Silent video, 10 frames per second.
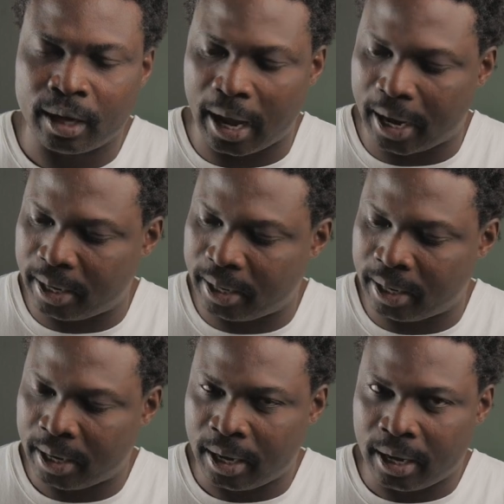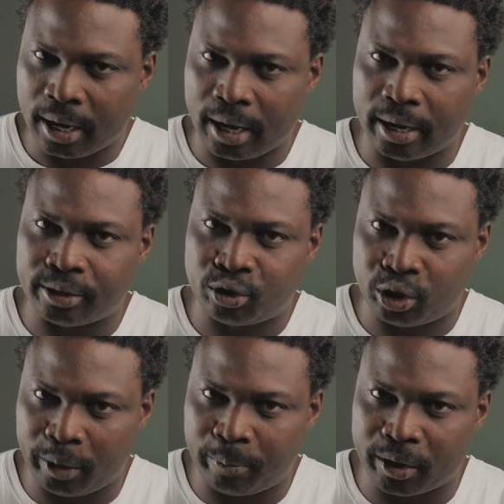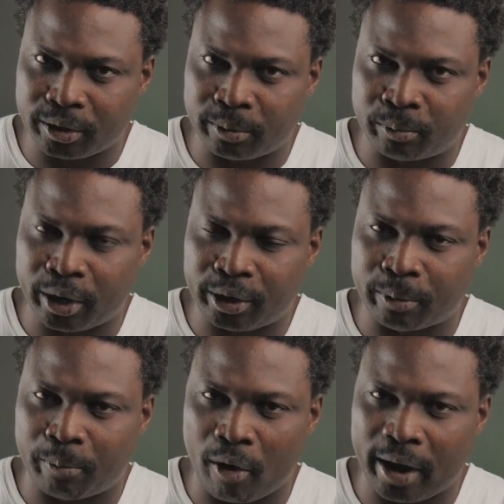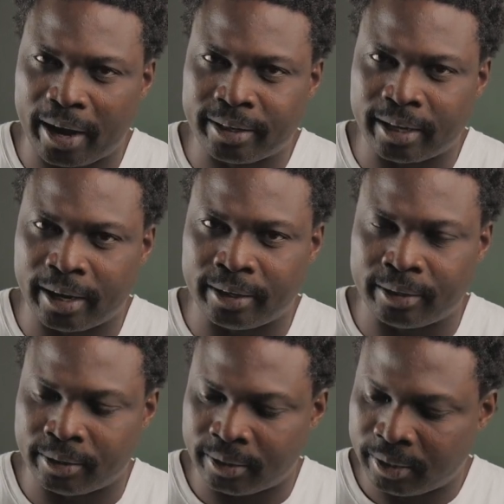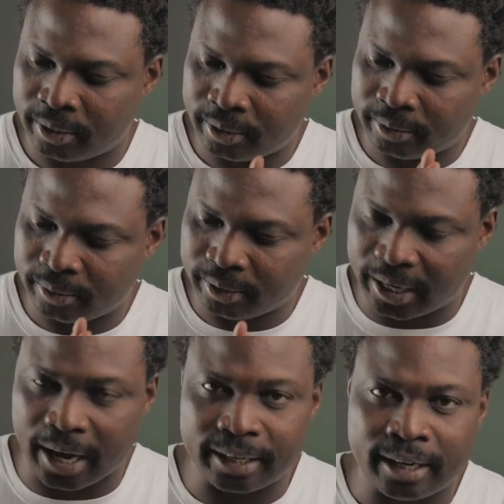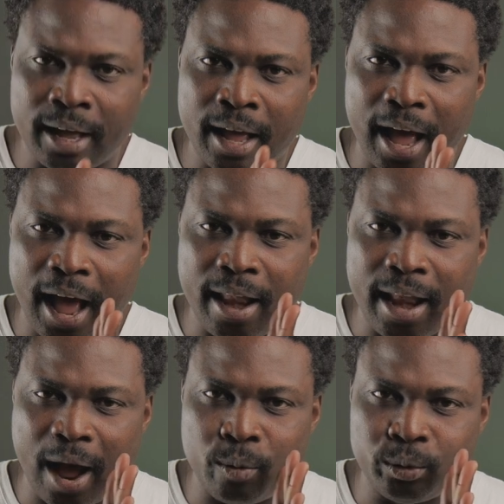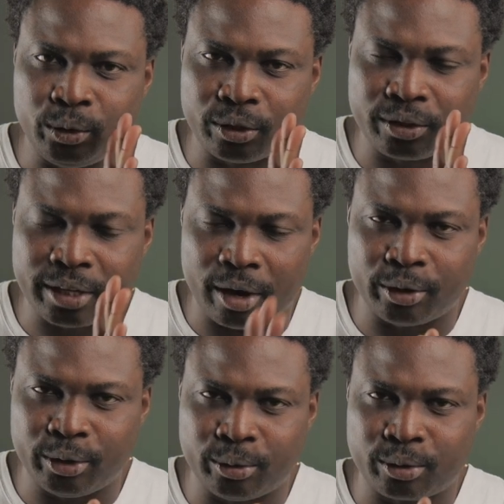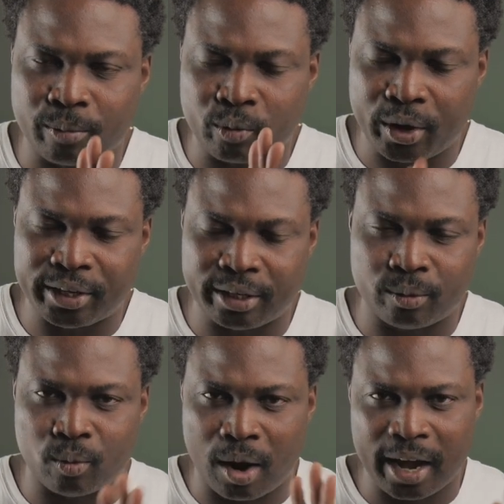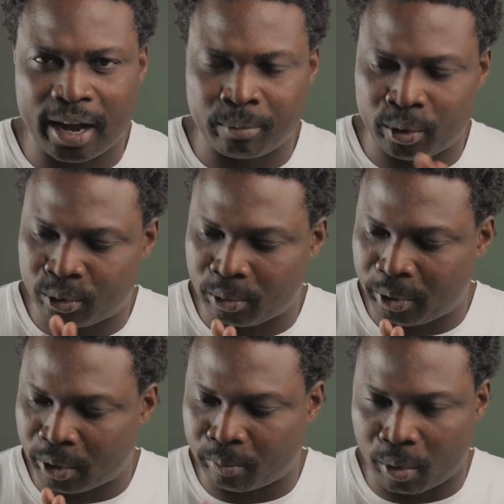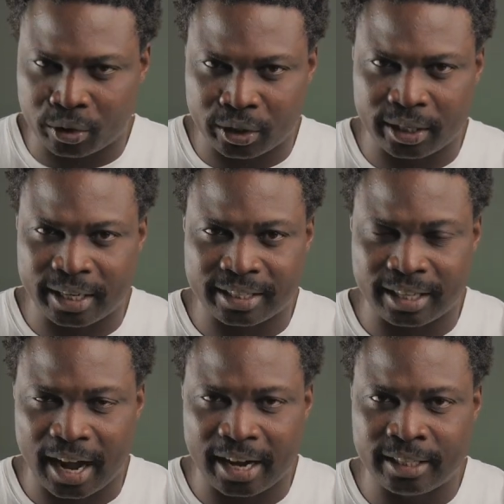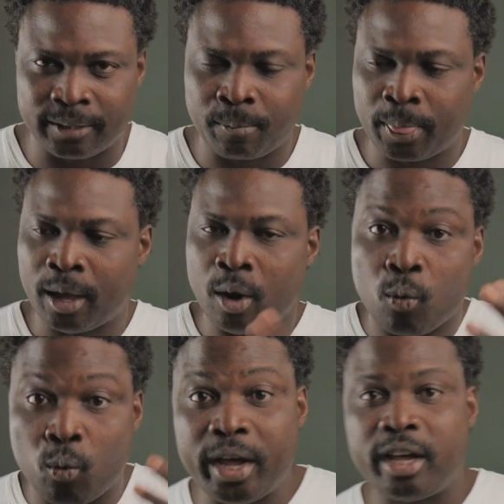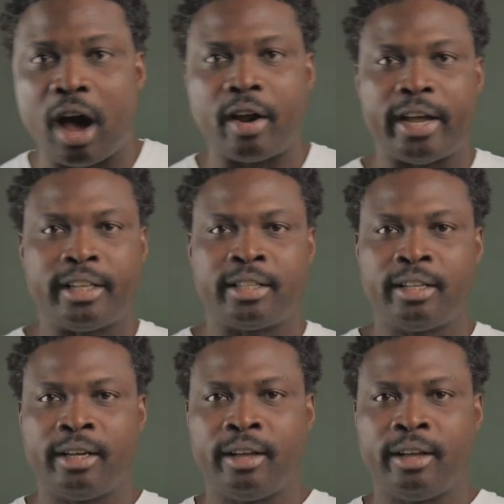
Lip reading: and it's cheap, it doesn't break your pocket, and yeah. And I will just tell you some reason why I'm going to be unboxing this light. We got it